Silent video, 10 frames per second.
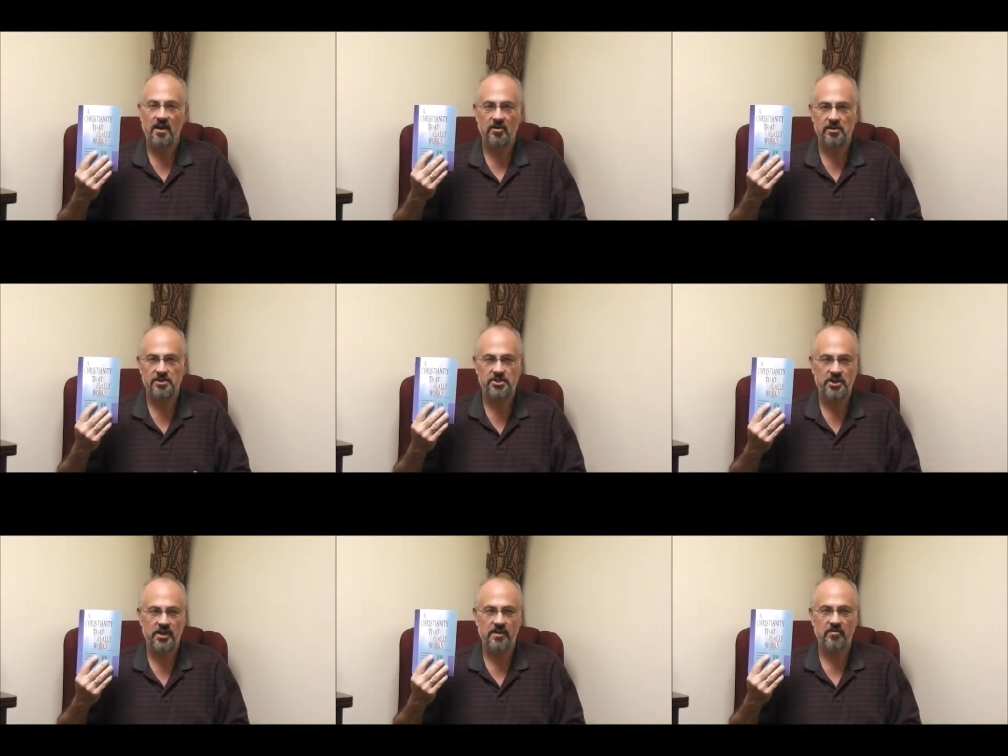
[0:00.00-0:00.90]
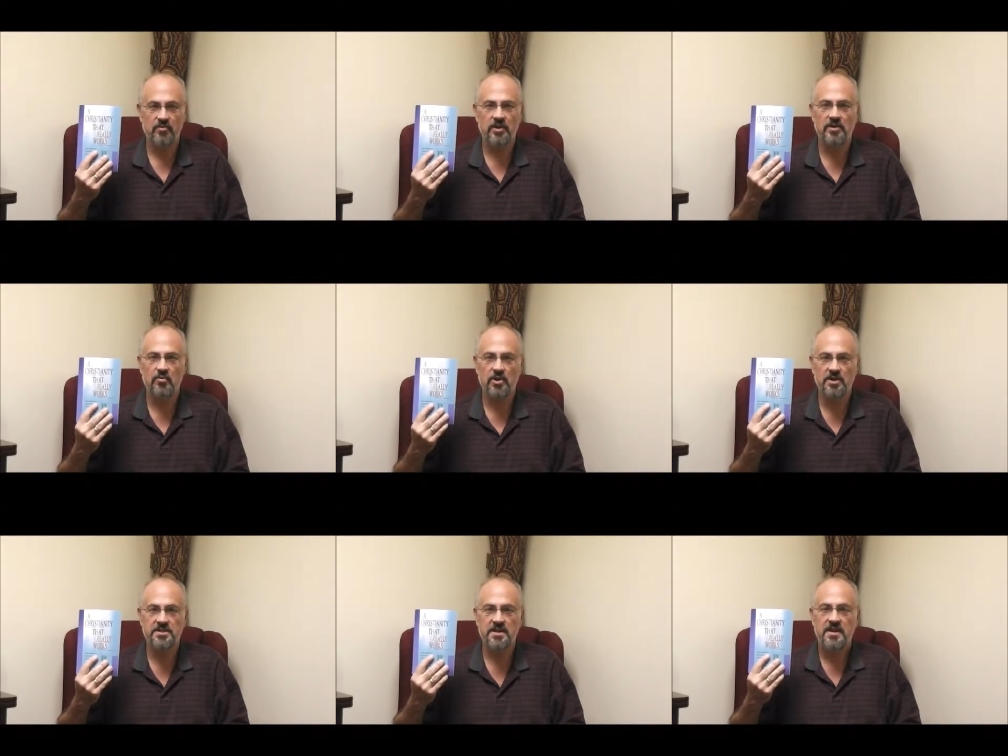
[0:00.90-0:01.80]
A Christianity that really
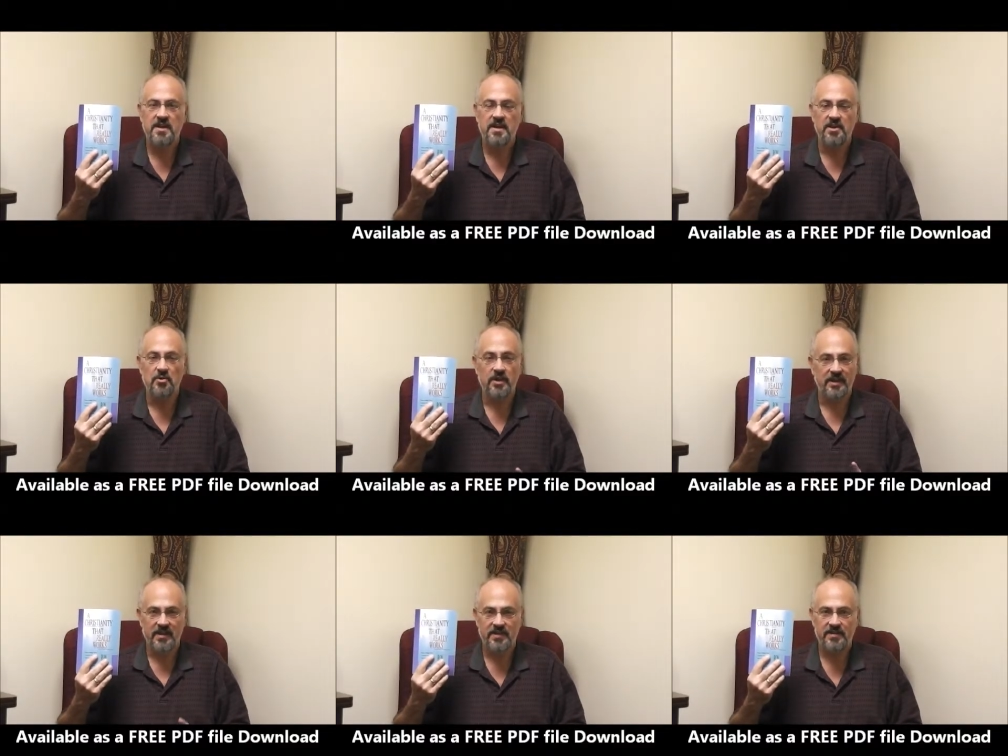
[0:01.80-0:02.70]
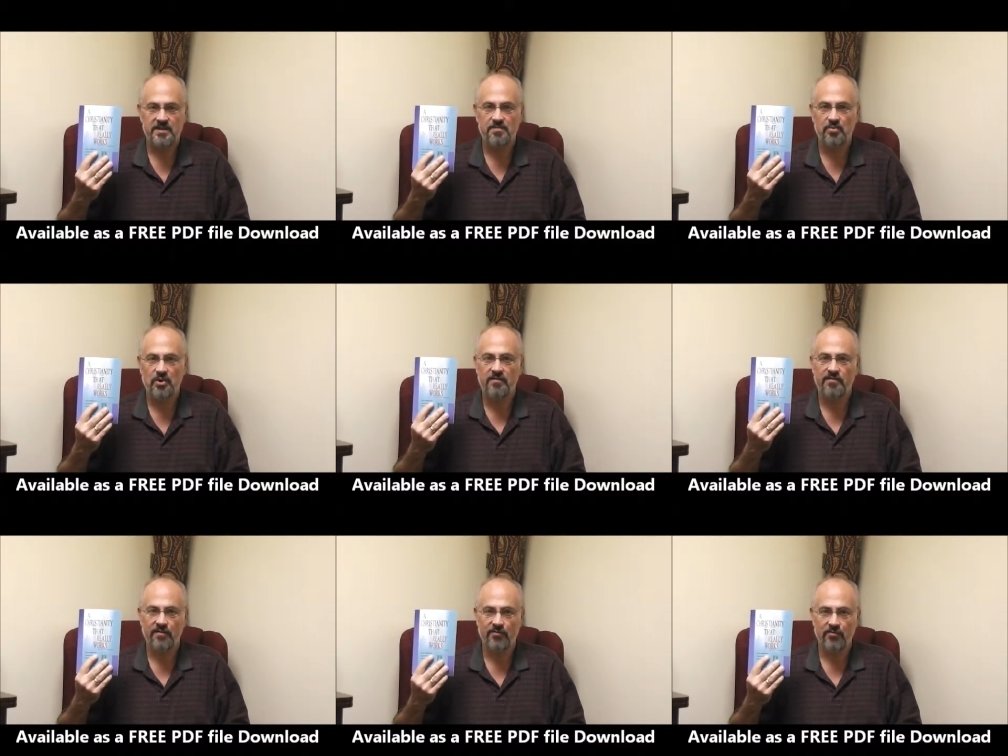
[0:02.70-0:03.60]
works, you can get this book
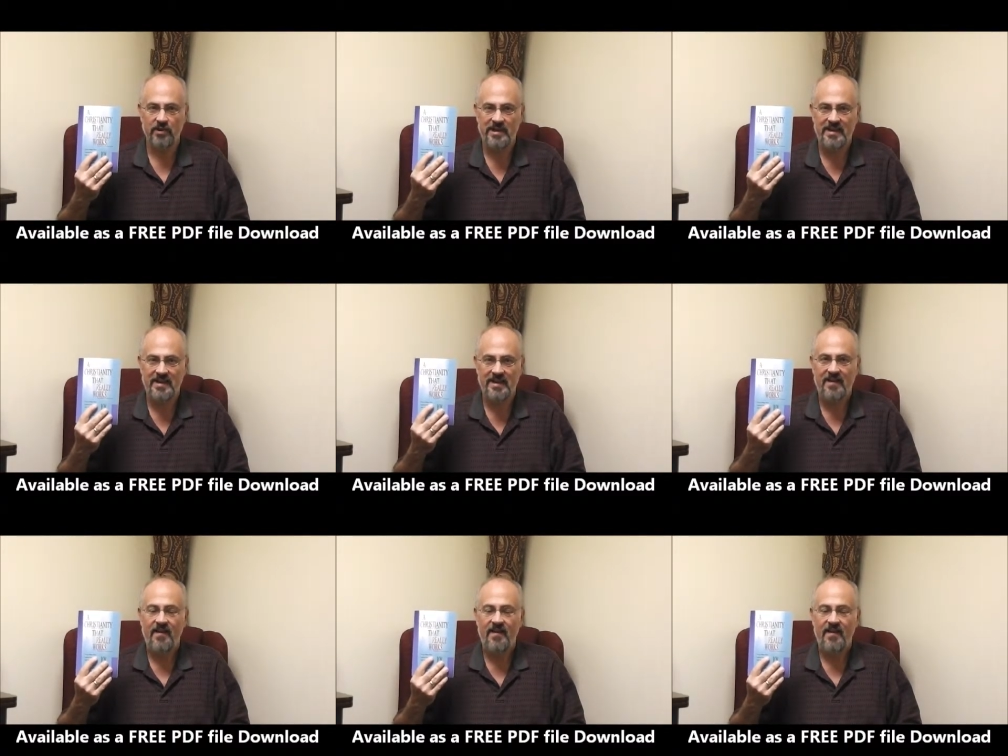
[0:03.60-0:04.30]
for free.